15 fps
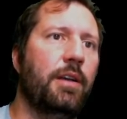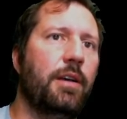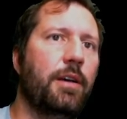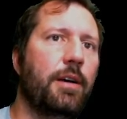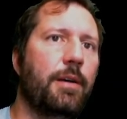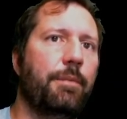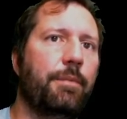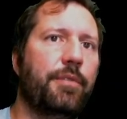
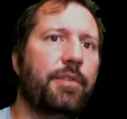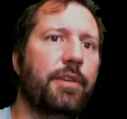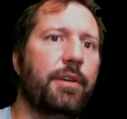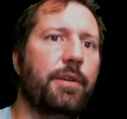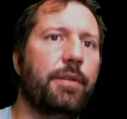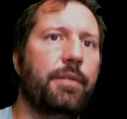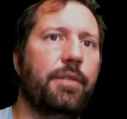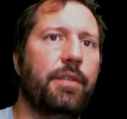Um,
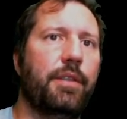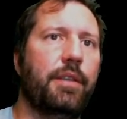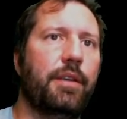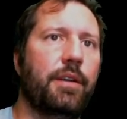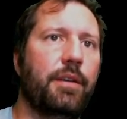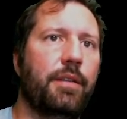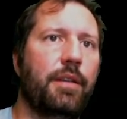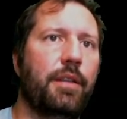so,
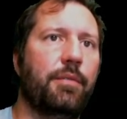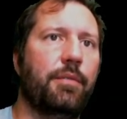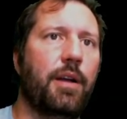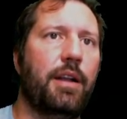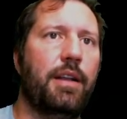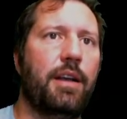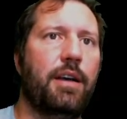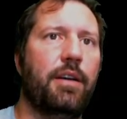you know, and
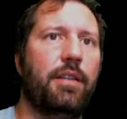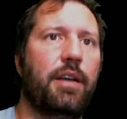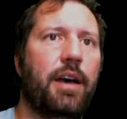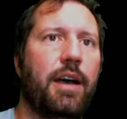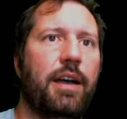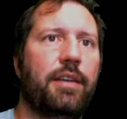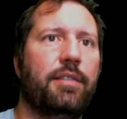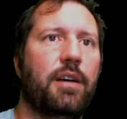right now the
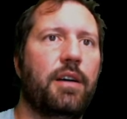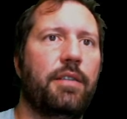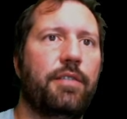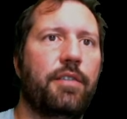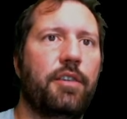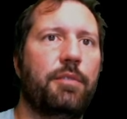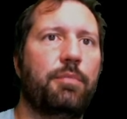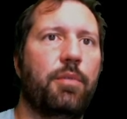highest
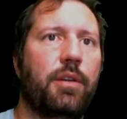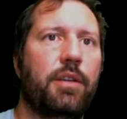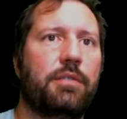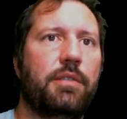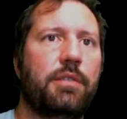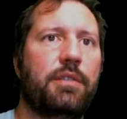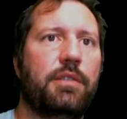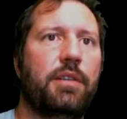offer is
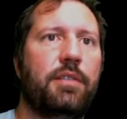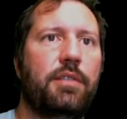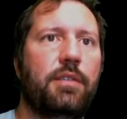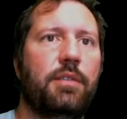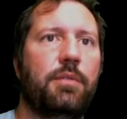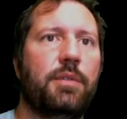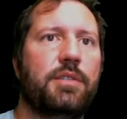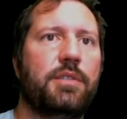
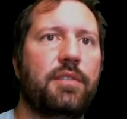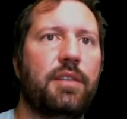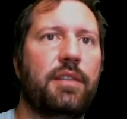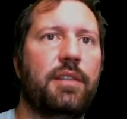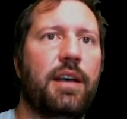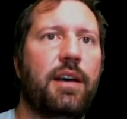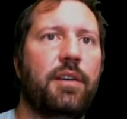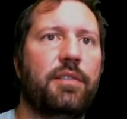0.332, which is
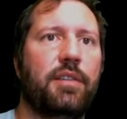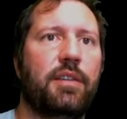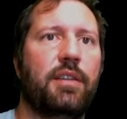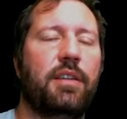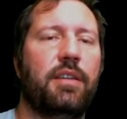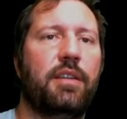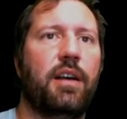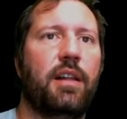
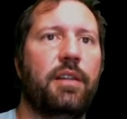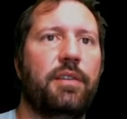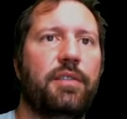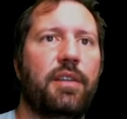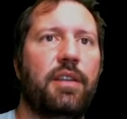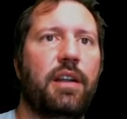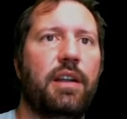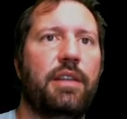
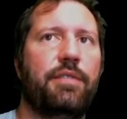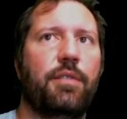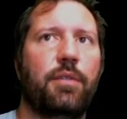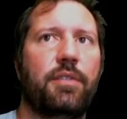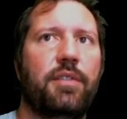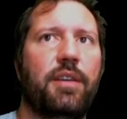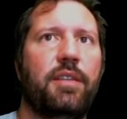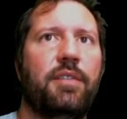
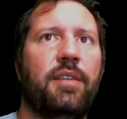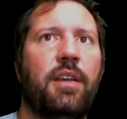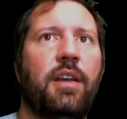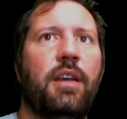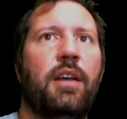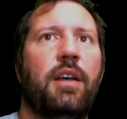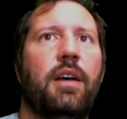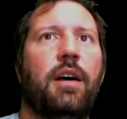$1,000.94.
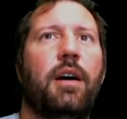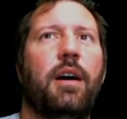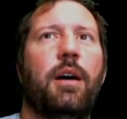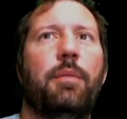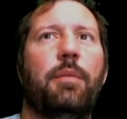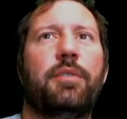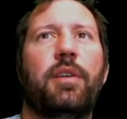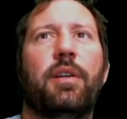
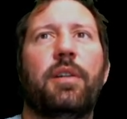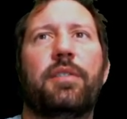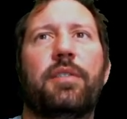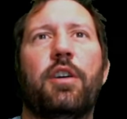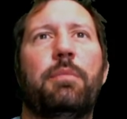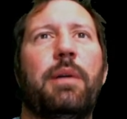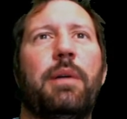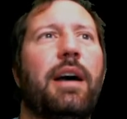Um, so let's
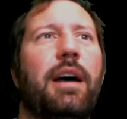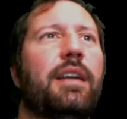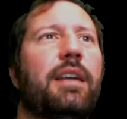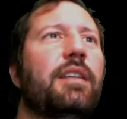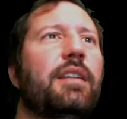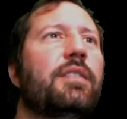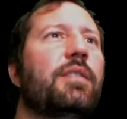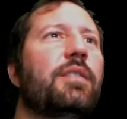go back
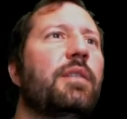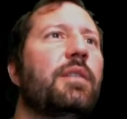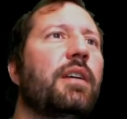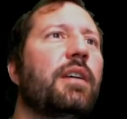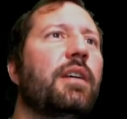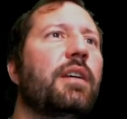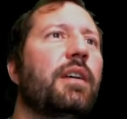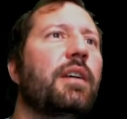into
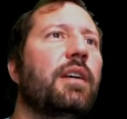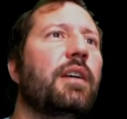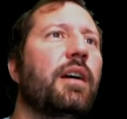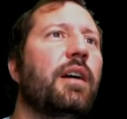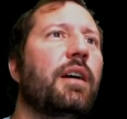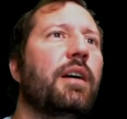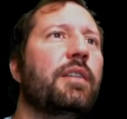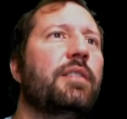the
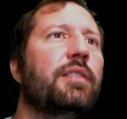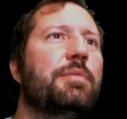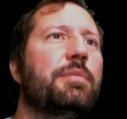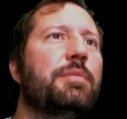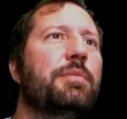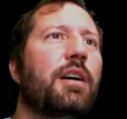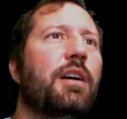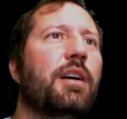uh,
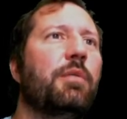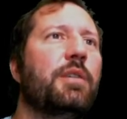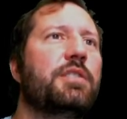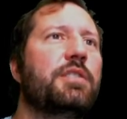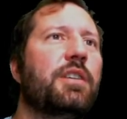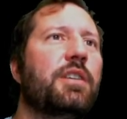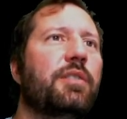snapshot. Where'd you go,